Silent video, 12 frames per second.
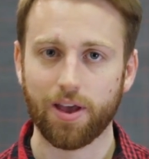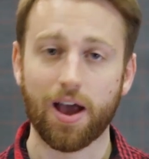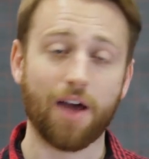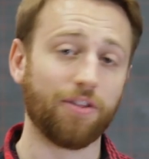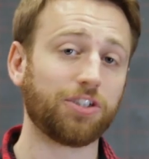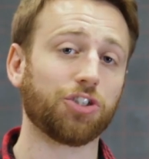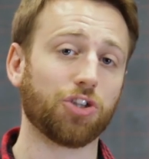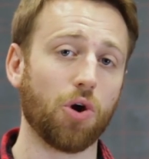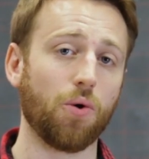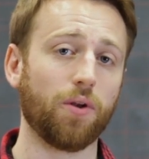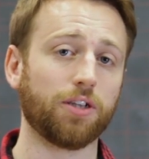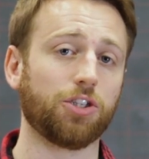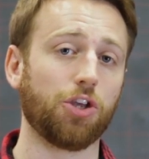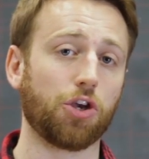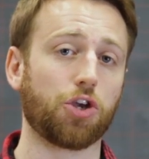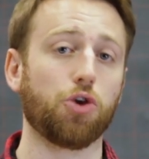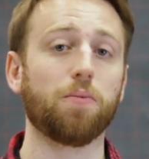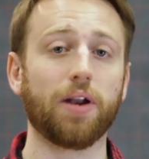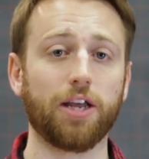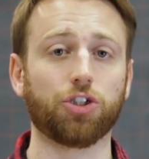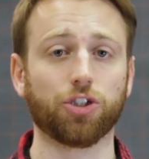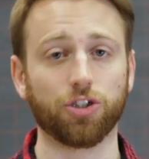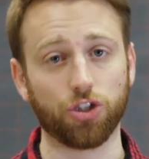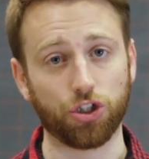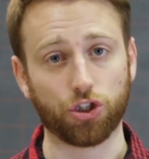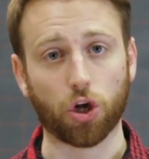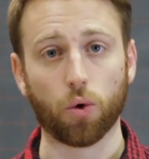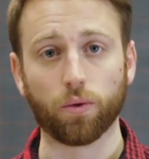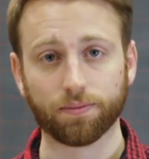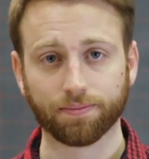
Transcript: And this is known as the accumulation zone.